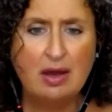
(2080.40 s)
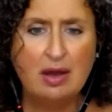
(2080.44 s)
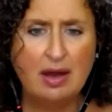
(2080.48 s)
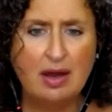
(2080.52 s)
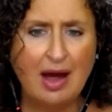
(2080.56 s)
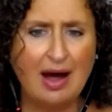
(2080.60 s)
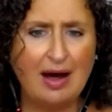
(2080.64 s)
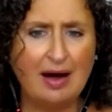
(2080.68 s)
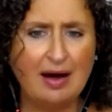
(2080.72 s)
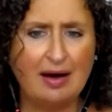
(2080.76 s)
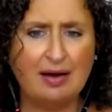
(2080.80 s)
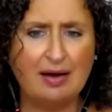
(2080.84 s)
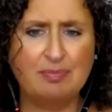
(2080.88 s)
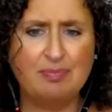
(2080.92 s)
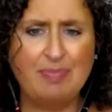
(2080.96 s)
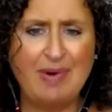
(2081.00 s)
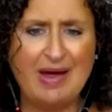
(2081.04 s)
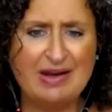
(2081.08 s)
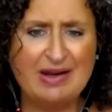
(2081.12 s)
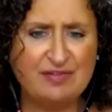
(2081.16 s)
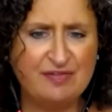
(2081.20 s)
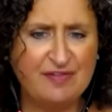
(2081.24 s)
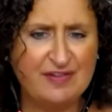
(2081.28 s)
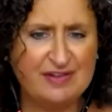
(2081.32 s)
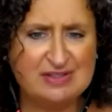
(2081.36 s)

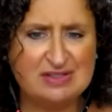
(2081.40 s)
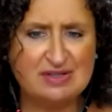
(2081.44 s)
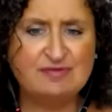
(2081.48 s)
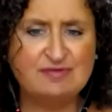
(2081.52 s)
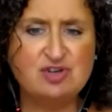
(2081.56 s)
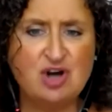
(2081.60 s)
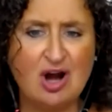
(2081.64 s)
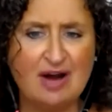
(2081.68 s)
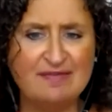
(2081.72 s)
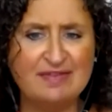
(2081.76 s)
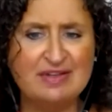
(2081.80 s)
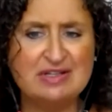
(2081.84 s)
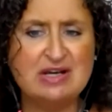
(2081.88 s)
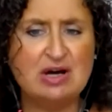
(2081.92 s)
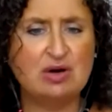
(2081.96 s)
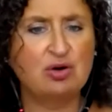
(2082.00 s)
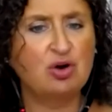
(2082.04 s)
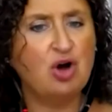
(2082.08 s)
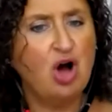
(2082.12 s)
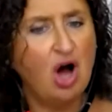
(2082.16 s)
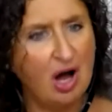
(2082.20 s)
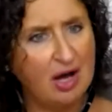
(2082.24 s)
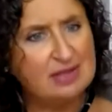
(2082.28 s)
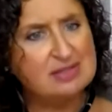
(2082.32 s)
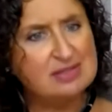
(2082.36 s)
Benefits of driving down
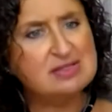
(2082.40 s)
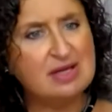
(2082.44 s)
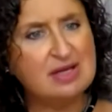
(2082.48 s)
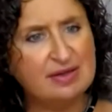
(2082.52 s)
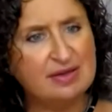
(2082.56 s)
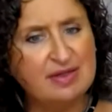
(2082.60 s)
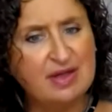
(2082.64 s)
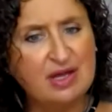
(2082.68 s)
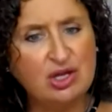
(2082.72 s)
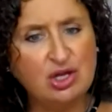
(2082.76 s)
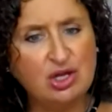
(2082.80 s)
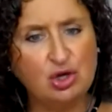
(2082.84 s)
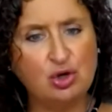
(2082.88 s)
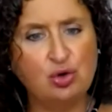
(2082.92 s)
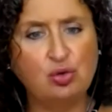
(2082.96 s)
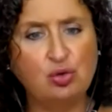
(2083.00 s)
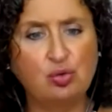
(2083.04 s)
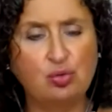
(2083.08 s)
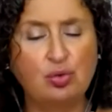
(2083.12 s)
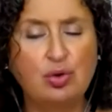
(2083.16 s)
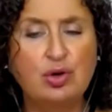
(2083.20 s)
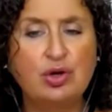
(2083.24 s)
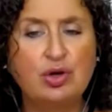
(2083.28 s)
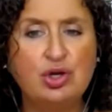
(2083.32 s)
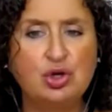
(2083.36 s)
costs. I think
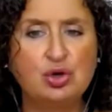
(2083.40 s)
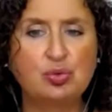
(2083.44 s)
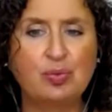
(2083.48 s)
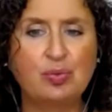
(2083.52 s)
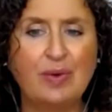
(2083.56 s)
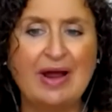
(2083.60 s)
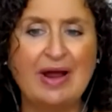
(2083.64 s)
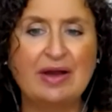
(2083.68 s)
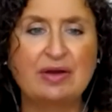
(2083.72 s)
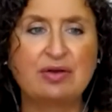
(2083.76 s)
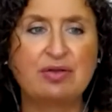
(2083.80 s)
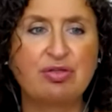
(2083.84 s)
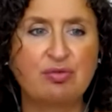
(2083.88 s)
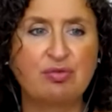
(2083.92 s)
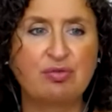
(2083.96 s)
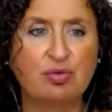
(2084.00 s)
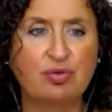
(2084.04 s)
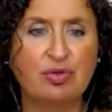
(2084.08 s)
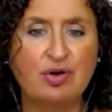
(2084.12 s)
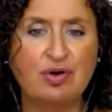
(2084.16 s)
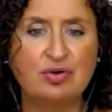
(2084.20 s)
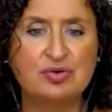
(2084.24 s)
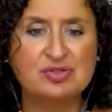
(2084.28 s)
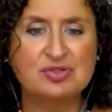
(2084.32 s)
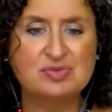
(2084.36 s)
you ran through
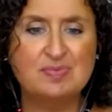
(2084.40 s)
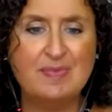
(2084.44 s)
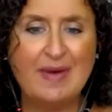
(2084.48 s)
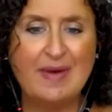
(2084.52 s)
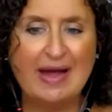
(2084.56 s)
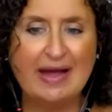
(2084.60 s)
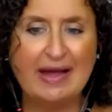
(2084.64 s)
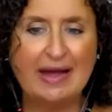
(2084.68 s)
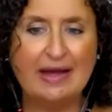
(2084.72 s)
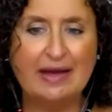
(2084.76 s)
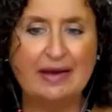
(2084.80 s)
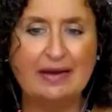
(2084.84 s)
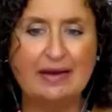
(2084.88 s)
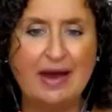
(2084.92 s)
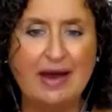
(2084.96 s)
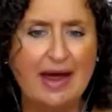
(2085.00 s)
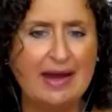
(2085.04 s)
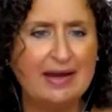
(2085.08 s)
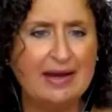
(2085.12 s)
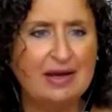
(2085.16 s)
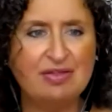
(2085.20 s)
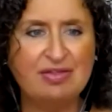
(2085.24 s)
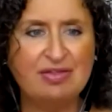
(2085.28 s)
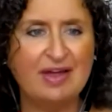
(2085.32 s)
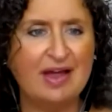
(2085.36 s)
those, Megan.
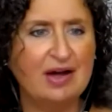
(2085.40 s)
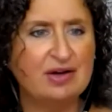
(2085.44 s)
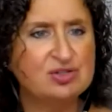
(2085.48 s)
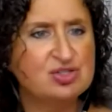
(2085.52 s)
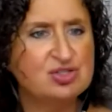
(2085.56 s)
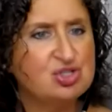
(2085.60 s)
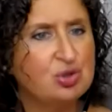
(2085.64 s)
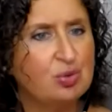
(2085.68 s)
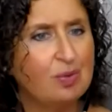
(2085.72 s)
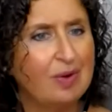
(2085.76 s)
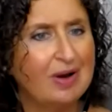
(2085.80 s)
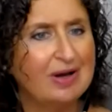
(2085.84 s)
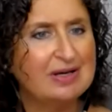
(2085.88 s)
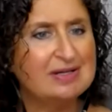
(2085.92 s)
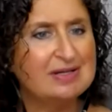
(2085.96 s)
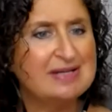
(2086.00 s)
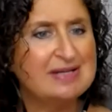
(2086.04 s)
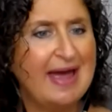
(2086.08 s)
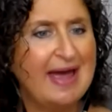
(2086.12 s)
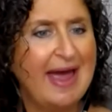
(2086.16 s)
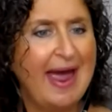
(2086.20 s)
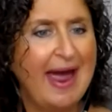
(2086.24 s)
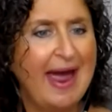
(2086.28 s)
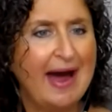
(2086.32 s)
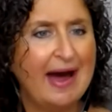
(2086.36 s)
Anything else you wanted
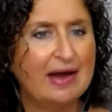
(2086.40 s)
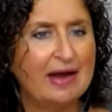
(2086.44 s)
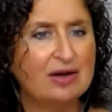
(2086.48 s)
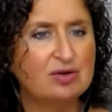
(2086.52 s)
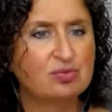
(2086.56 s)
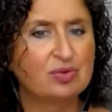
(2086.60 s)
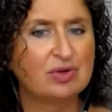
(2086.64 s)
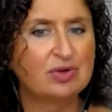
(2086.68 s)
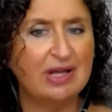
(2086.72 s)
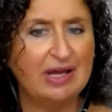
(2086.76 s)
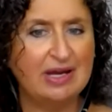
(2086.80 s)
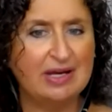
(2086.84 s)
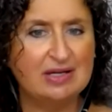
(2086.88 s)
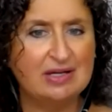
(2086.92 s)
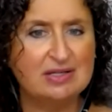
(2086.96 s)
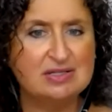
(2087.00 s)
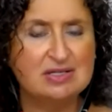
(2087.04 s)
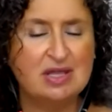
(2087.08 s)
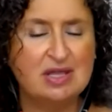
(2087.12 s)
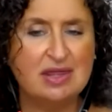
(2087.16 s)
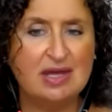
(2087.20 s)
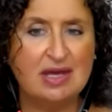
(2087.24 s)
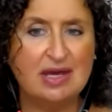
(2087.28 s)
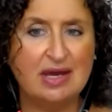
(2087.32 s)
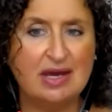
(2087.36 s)
to add related to
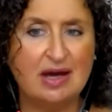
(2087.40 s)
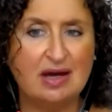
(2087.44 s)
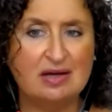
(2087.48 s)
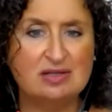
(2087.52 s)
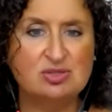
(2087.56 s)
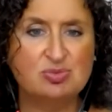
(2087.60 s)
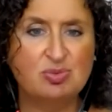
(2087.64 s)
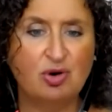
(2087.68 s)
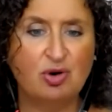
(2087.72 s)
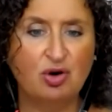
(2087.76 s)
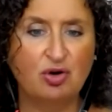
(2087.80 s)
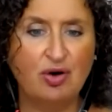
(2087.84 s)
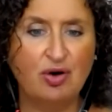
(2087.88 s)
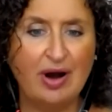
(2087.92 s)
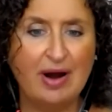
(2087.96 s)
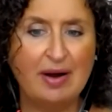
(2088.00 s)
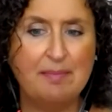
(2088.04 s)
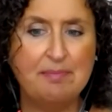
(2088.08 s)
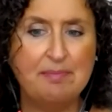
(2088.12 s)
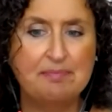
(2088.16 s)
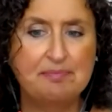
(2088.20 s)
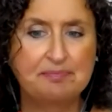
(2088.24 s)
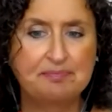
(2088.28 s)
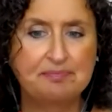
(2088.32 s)
the ES program?